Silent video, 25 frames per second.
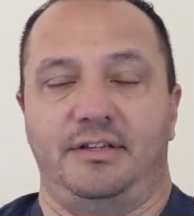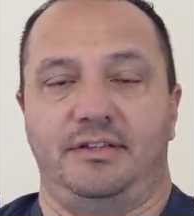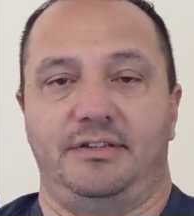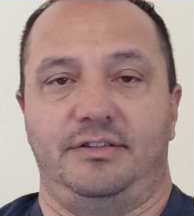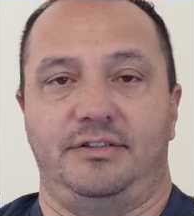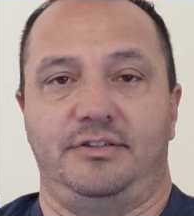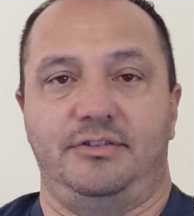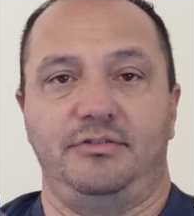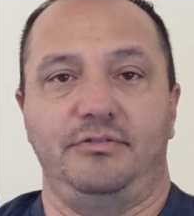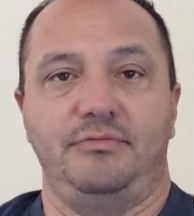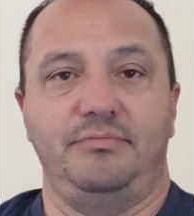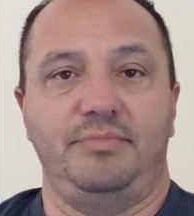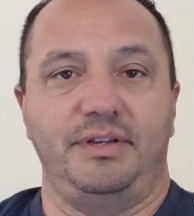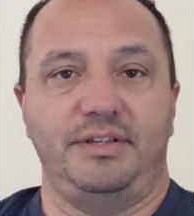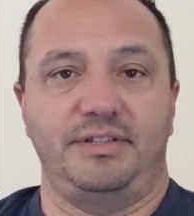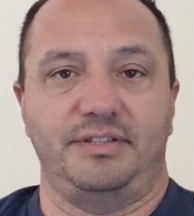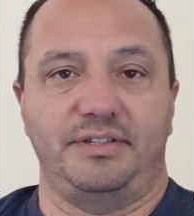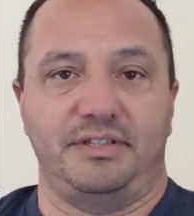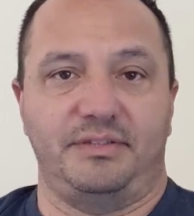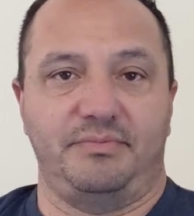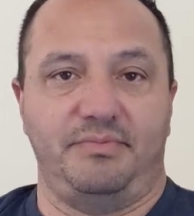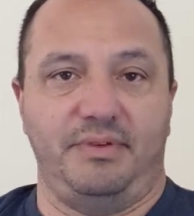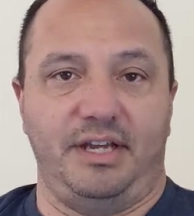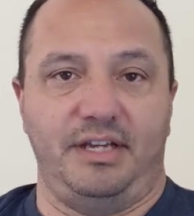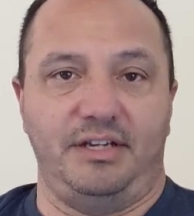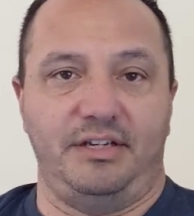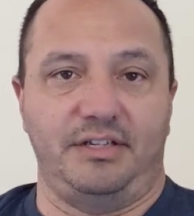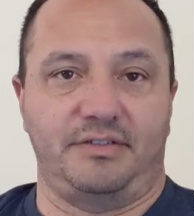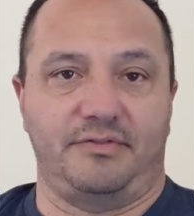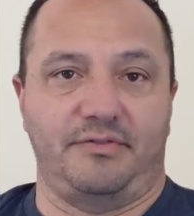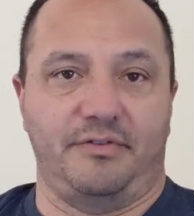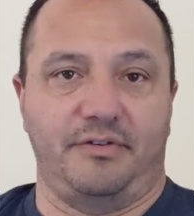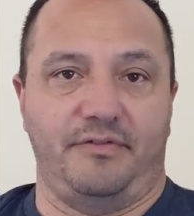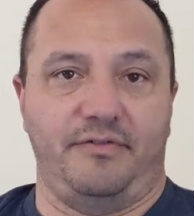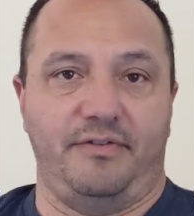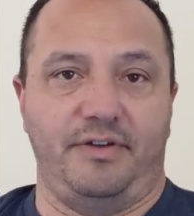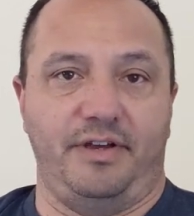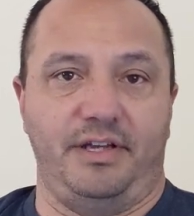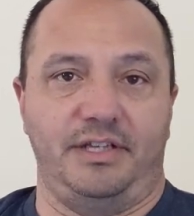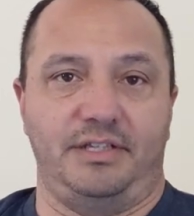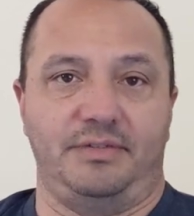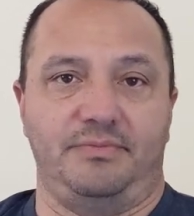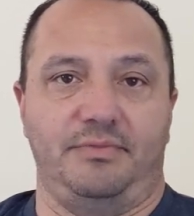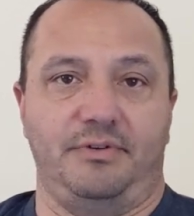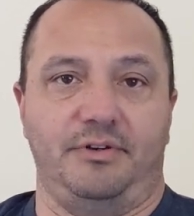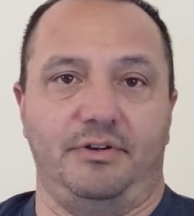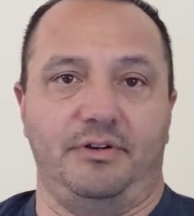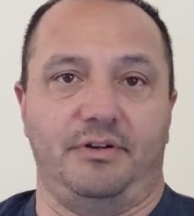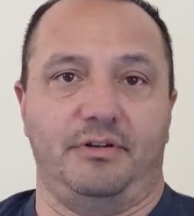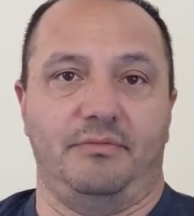2 business pages for
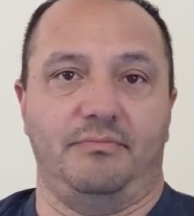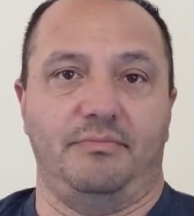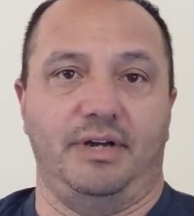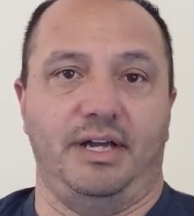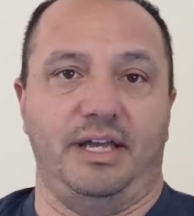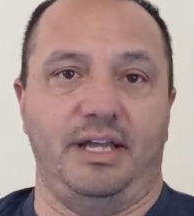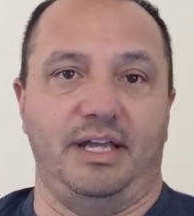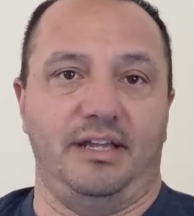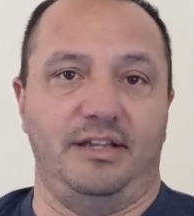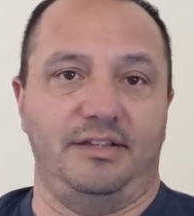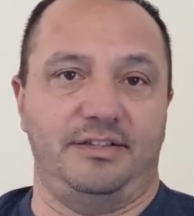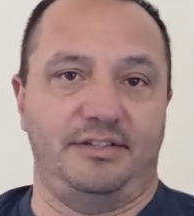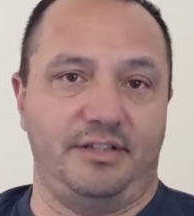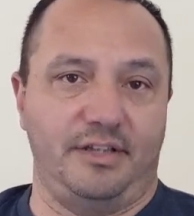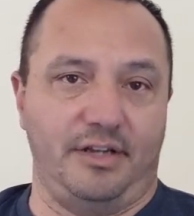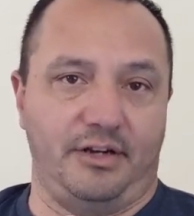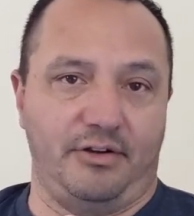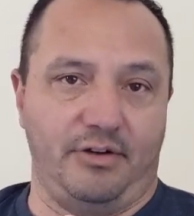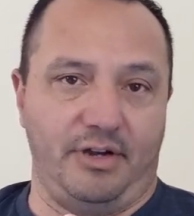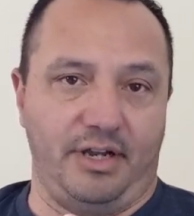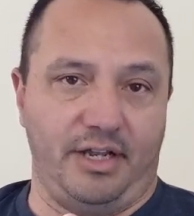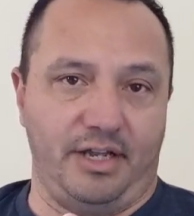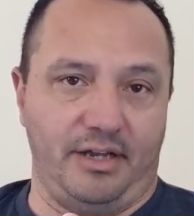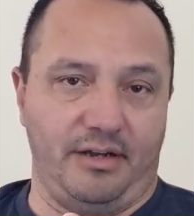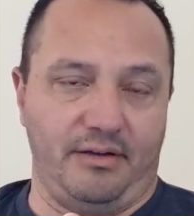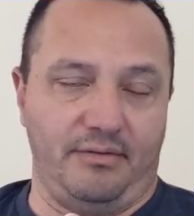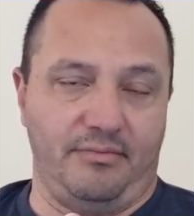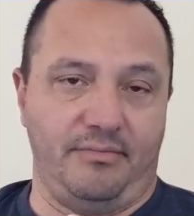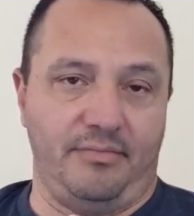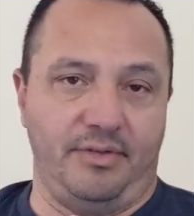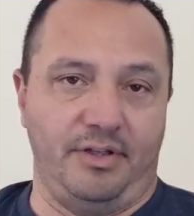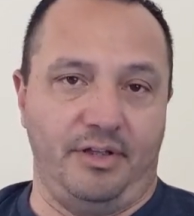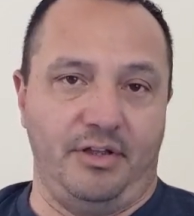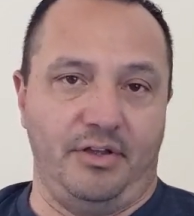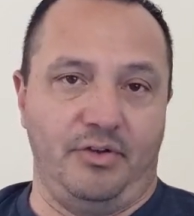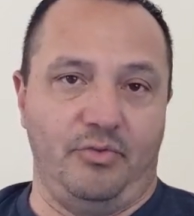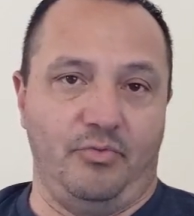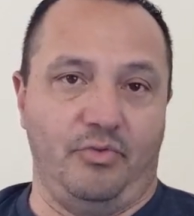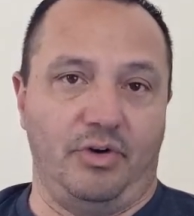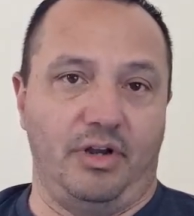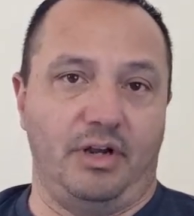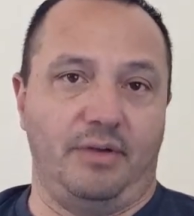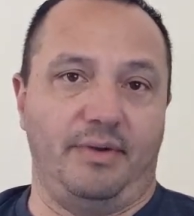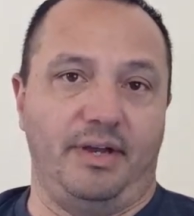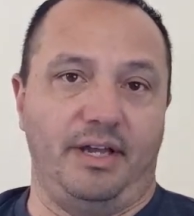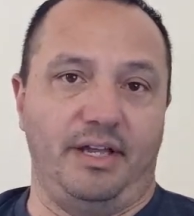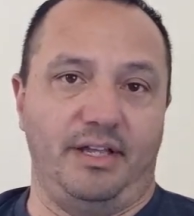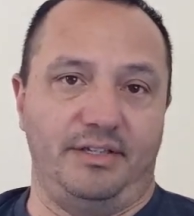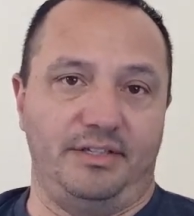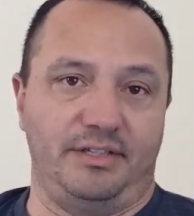Facebook, my Instagram, one of
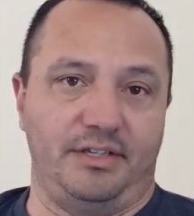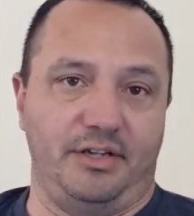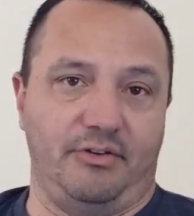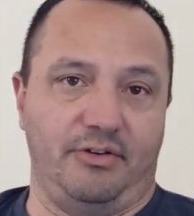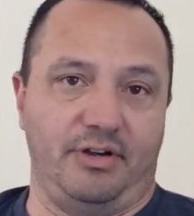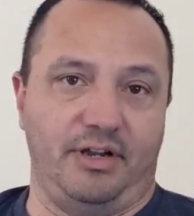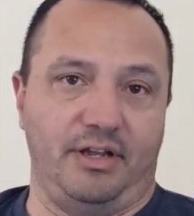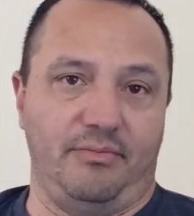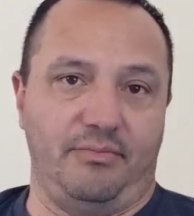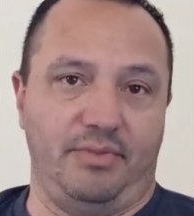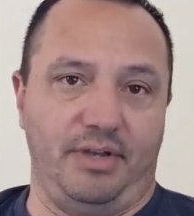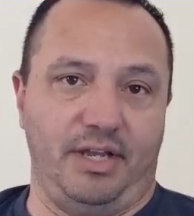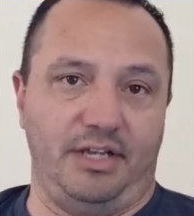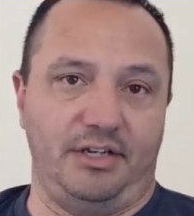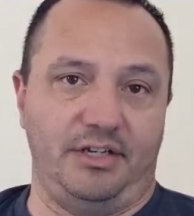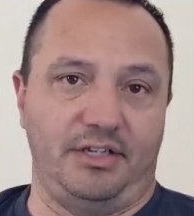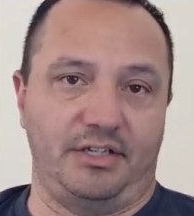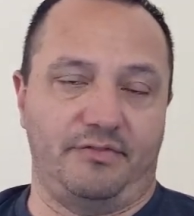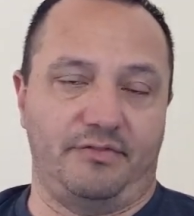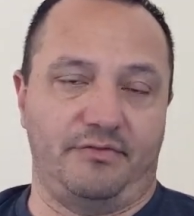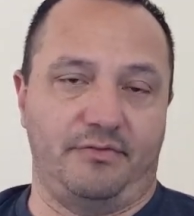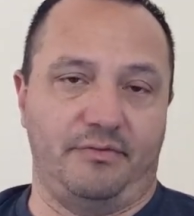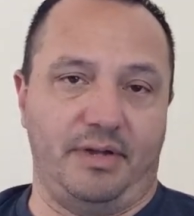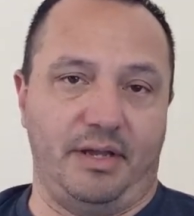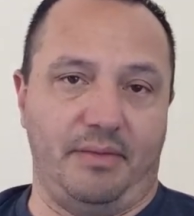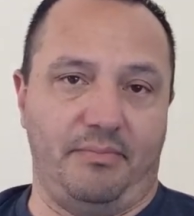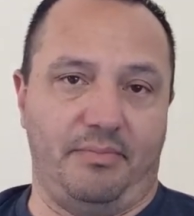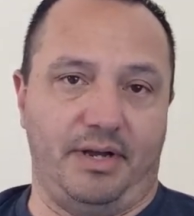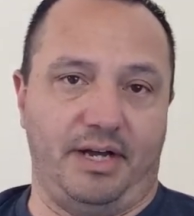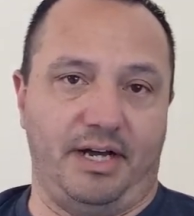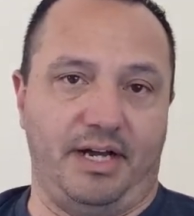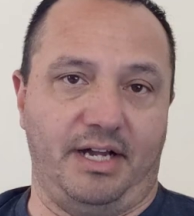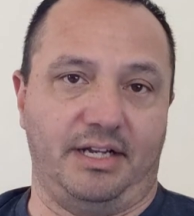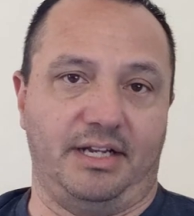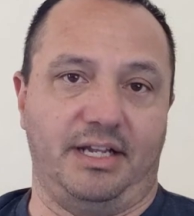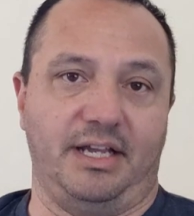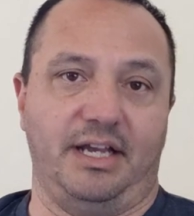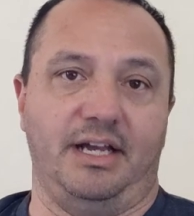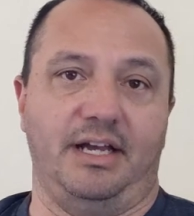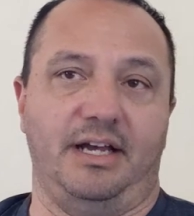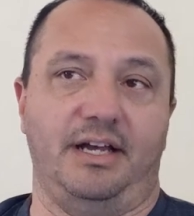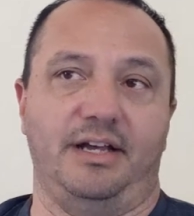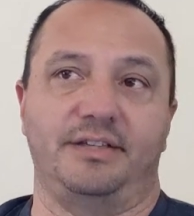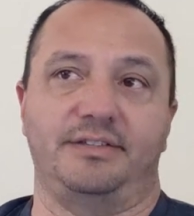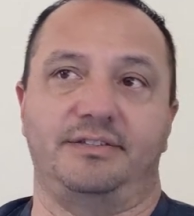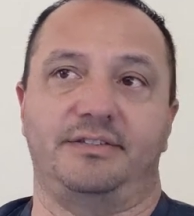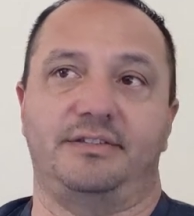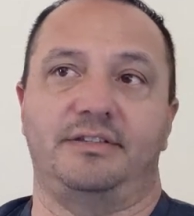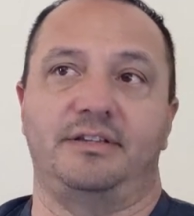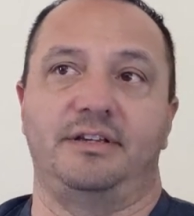my Instagram pages for my
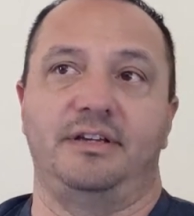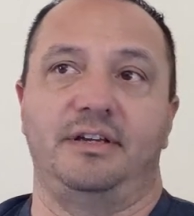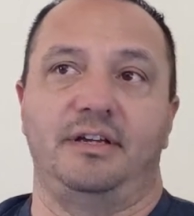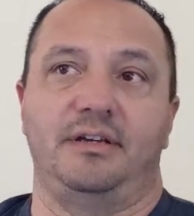podcast